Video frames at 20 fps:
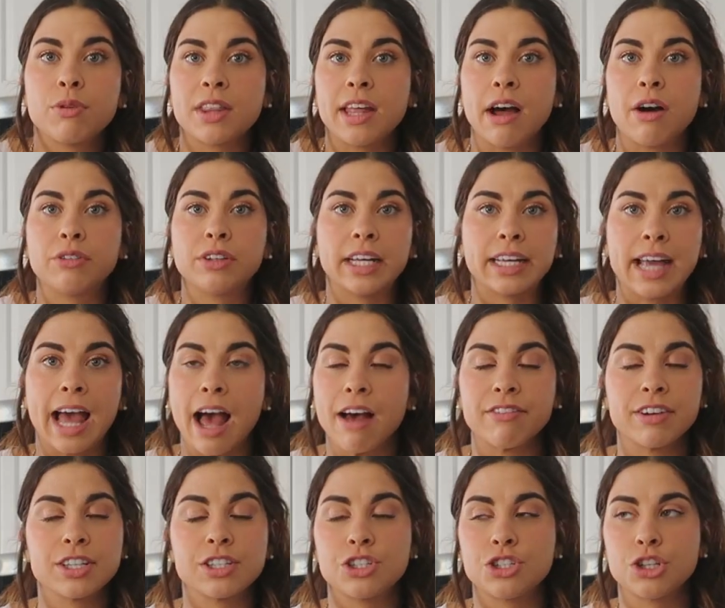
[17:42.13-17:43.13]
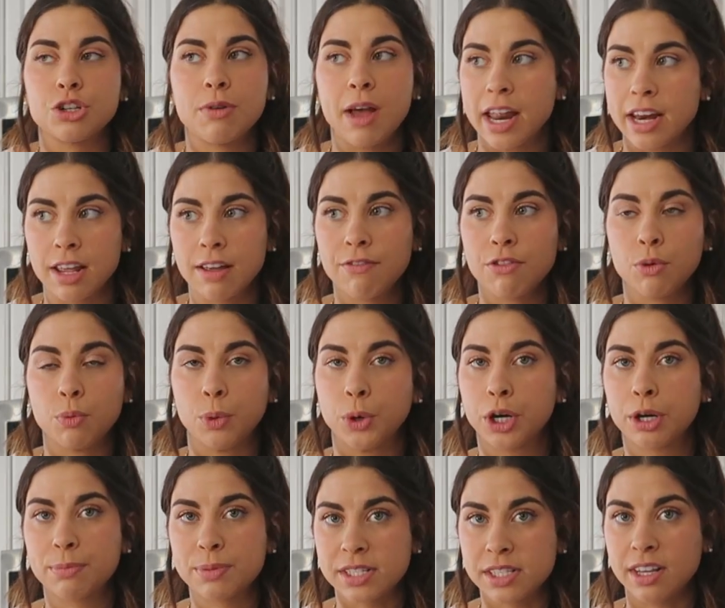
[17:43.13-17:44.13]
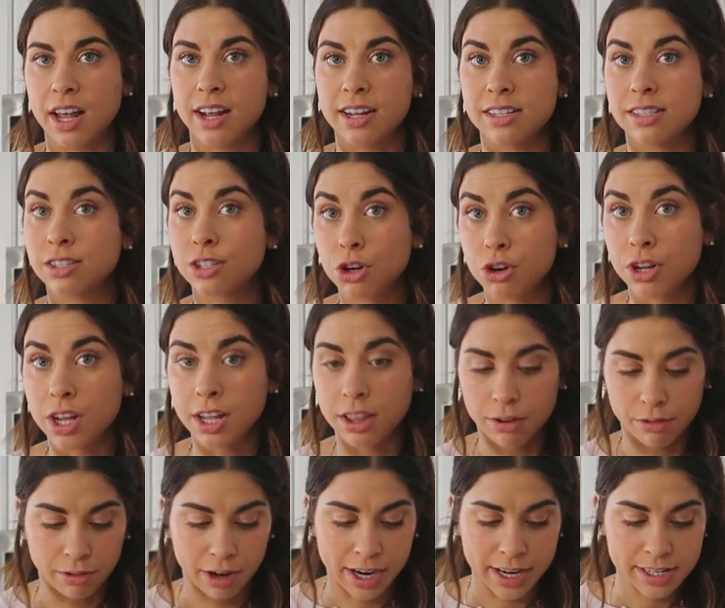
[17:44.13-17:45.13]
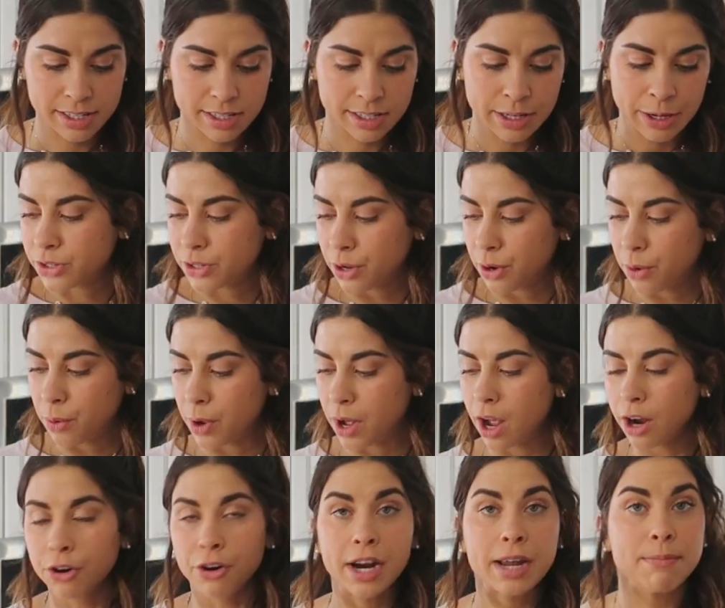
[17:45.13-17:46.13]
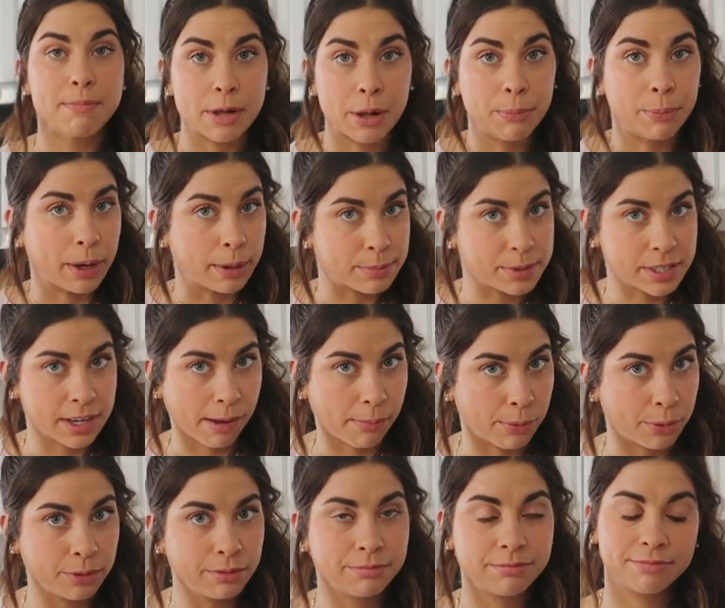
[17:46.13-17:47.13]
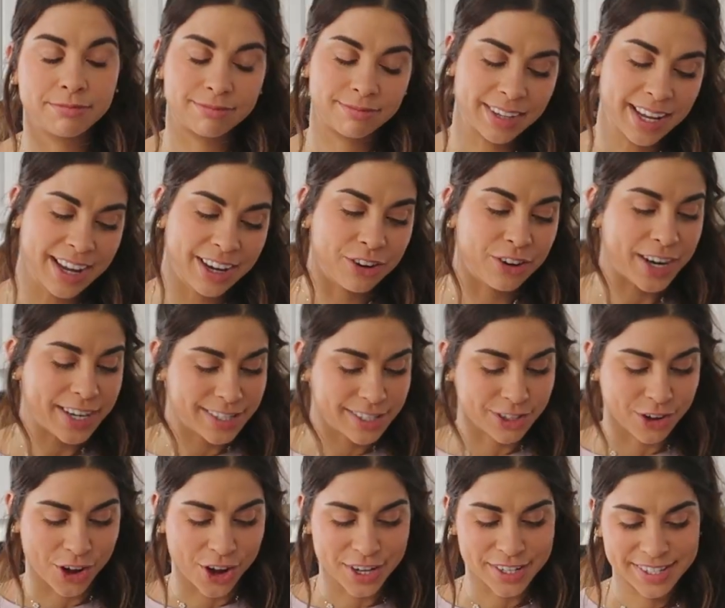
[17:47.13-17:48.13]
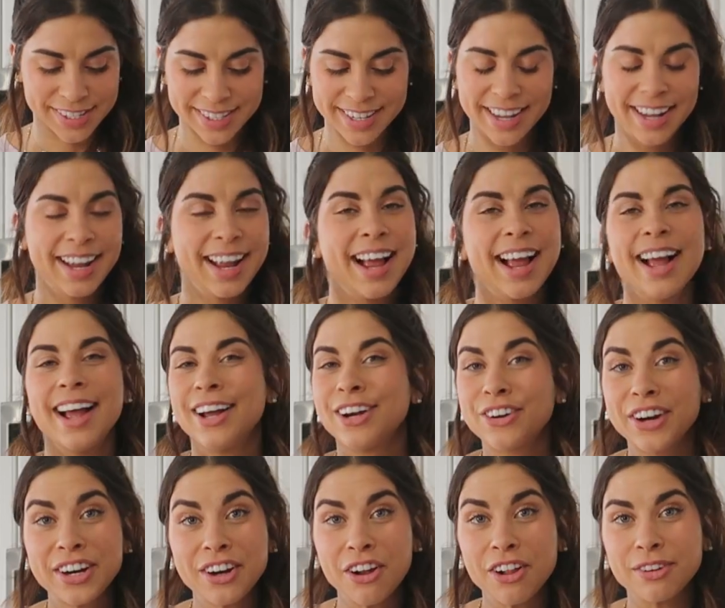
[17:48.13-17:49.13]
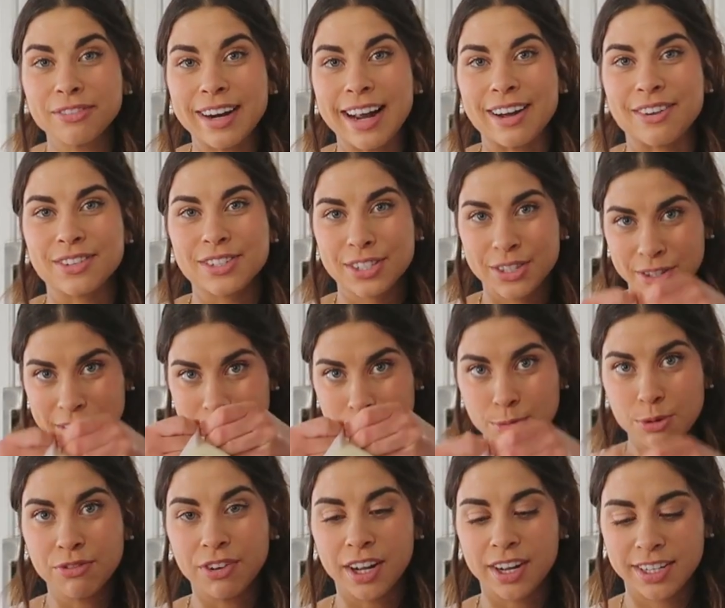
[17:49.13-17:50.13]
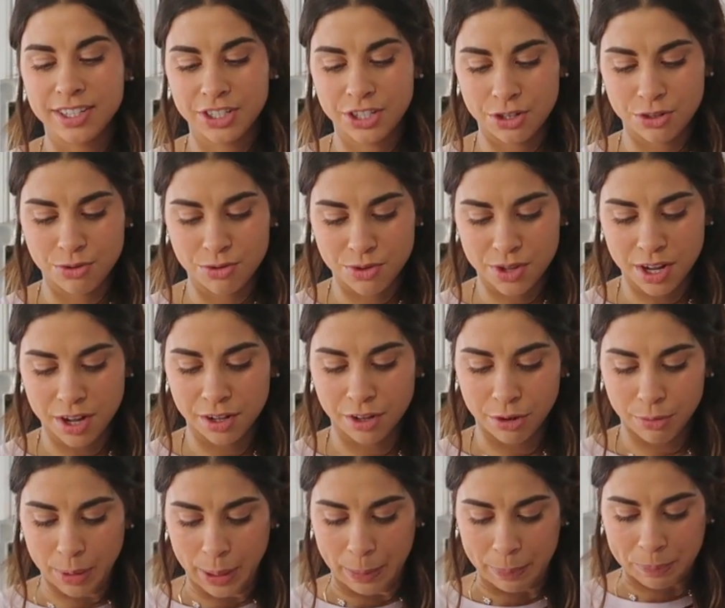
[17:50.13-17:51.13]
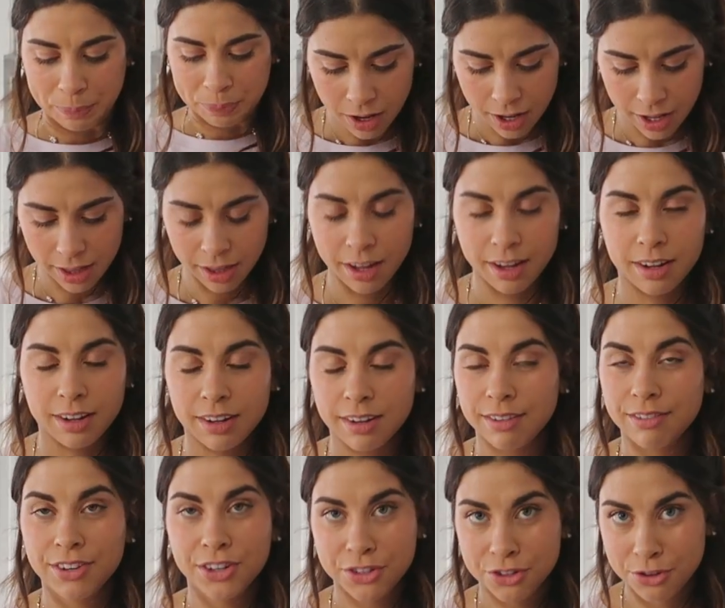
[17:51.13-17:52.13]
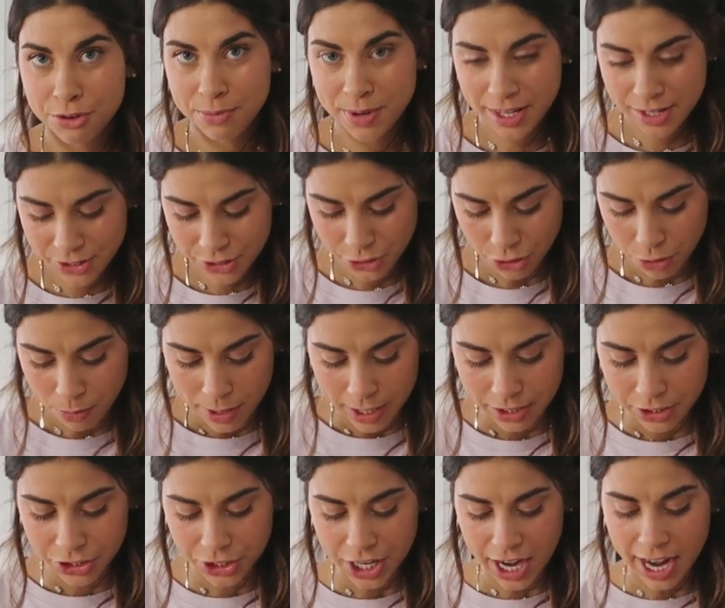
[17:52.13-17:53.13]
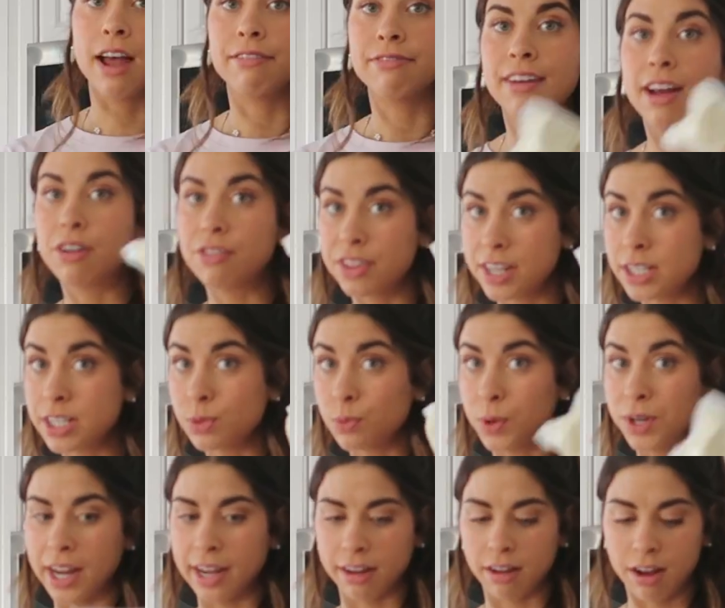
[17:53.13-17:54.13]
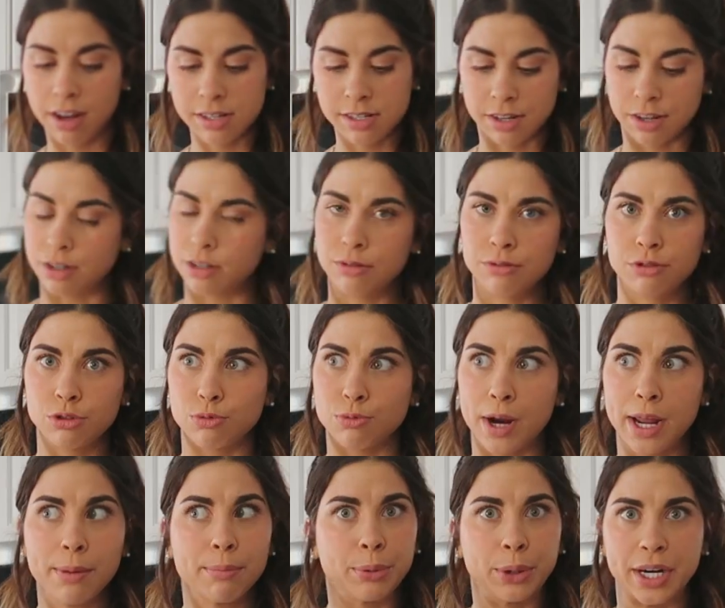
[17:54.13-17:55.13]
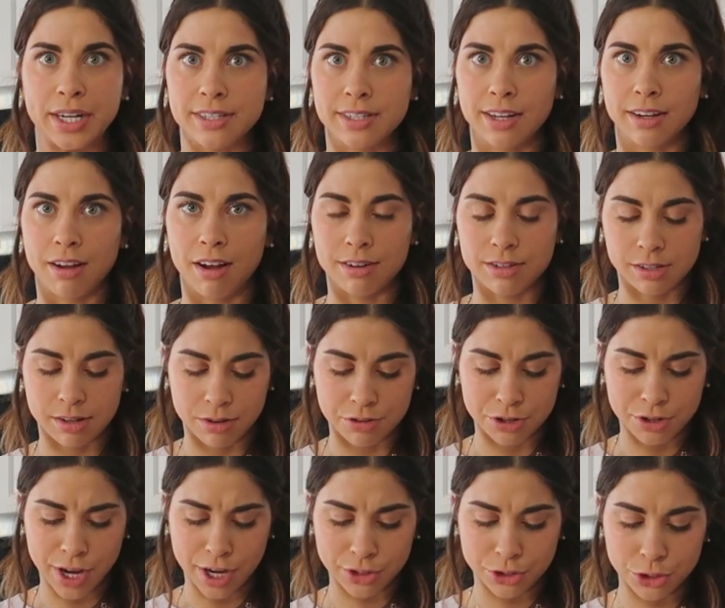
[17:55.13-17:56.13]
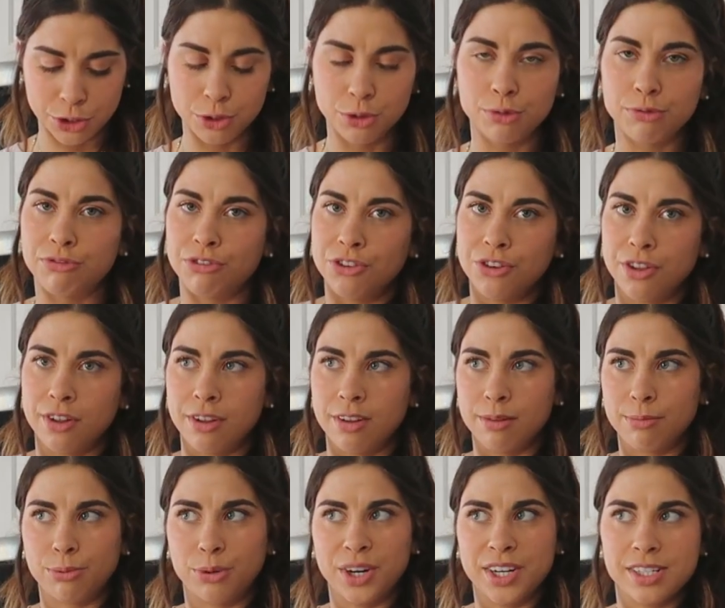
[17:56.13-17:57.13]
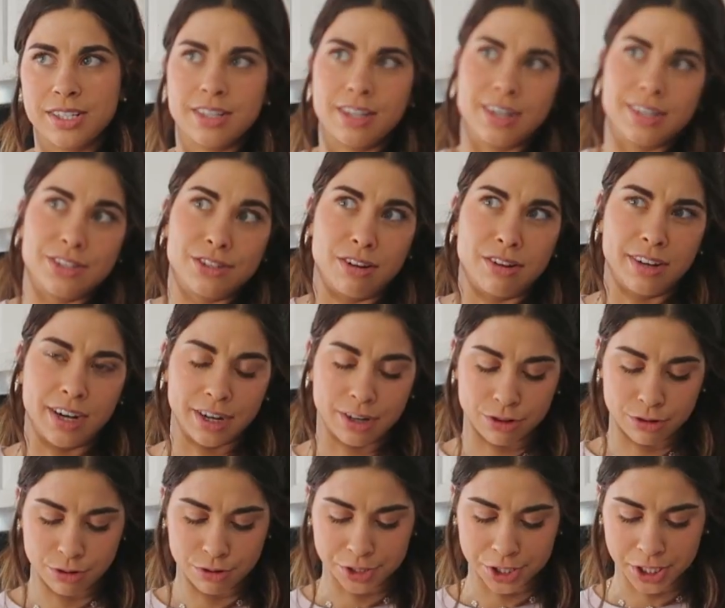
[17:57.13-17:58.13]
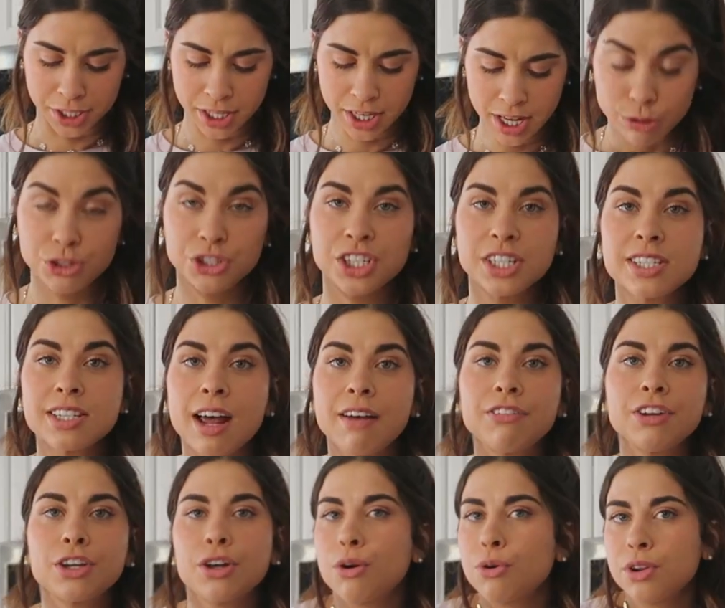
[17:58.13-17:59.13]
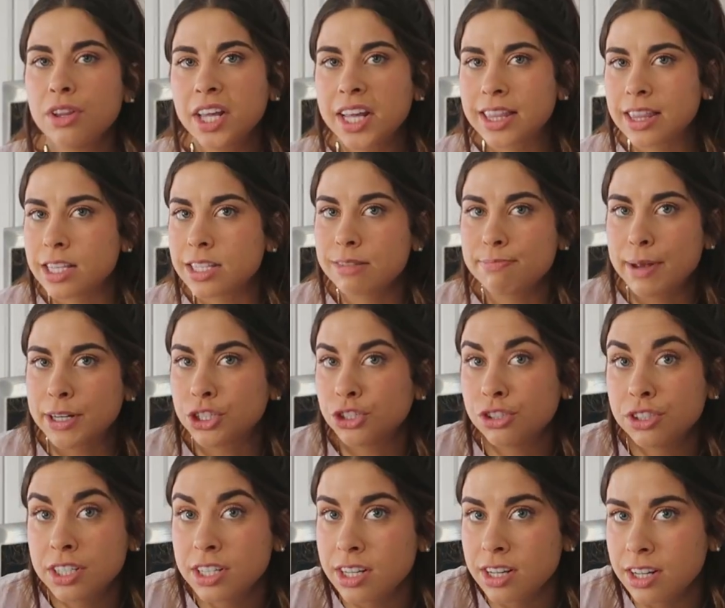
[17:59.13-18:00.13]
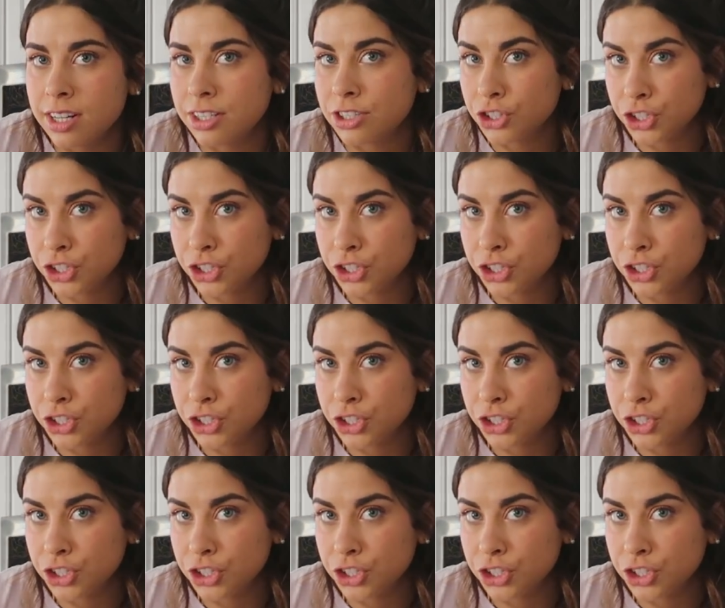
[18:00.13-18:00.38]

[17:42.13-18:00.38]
without like having to do any of the work besides cooking the rice. So a great meal prep staple, great sauce. Great all around. So let's move on to the halloumi. I love halloumi so much. I found this one at Costco. Great price at Costco. You got 2 for the price that I saw it at Kroger. You just have to go to like the specialty